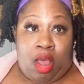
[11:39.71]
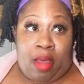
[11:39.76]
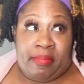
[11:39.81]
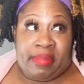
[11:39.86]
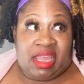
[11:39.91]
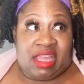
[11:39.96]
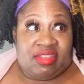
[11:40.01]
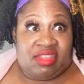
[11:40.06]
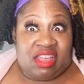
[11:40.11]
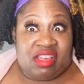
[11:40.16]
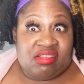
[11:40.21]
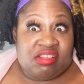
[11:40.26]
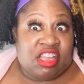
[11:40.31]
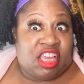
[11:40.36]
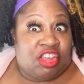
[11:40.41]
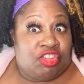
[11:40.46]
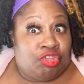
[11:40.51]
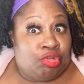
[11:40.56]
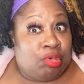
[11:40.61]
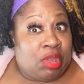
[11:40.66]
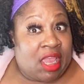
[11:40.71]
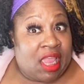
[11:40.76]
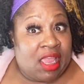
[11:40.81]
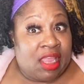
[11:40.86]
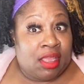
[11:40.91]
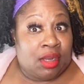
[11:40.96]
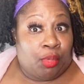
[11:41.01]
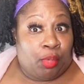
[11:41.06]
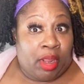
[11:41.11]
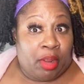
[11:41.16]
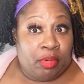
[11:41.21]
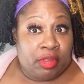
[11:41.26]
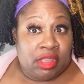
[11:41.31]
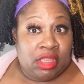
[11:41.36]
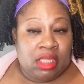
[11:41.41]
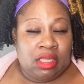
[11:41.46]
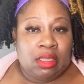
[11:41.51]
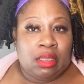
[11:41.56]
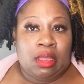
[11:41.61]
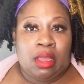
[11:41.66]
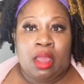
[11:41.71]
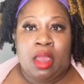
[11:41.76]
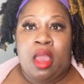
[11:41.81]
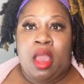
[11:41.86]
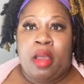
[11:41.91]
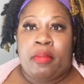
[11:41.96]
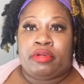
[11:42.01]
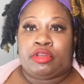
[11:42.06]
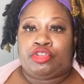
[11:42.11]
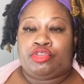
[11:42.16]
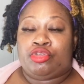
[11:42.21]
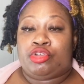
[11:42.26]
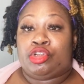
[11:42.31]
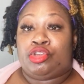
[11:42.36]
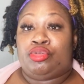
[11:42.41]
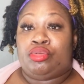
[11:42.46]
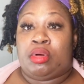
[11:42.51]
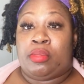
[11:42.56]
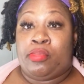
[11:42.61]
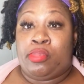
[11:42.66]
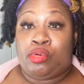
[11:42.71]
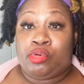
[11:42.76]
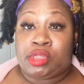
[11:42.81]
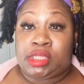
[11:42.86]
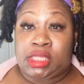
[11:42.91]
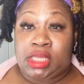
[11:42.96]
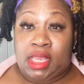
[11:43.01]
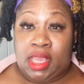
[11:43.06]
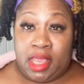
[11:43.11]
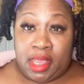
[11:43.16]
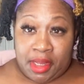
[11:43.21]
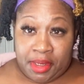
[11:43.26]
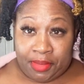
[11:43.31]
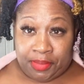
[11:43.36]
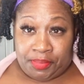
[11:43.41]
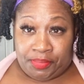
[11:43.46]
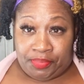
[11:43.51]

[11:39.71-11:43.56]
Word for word: I mean, these days you can get away with it, but you could do a bustier.